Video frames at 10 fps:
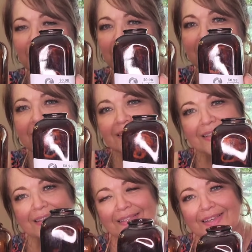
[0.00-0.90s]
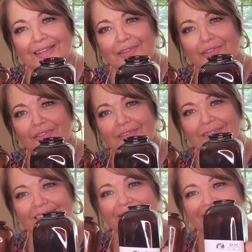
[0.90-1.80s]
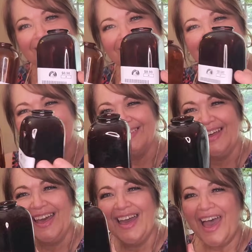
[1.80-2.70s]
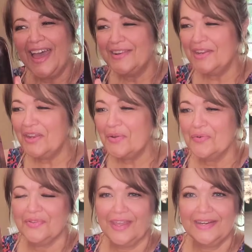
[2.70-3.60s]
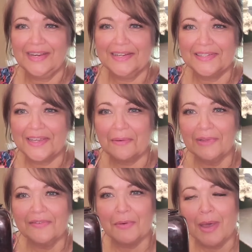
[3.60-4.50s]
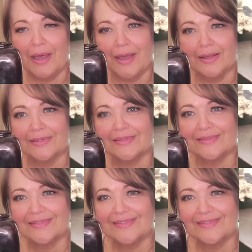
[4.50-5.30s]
98 cents each. I knew they needed to come live at my house.